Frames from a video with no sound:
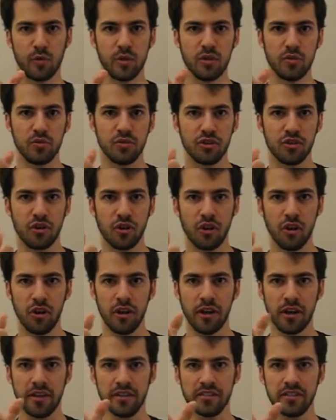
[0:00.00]
when you turn
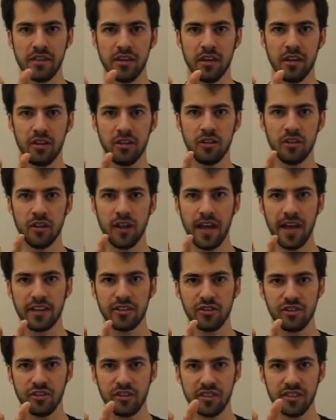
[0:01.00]
it, you'll
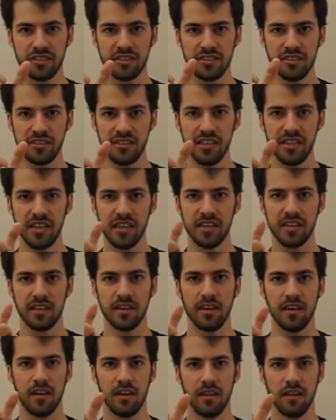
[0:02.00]
actually see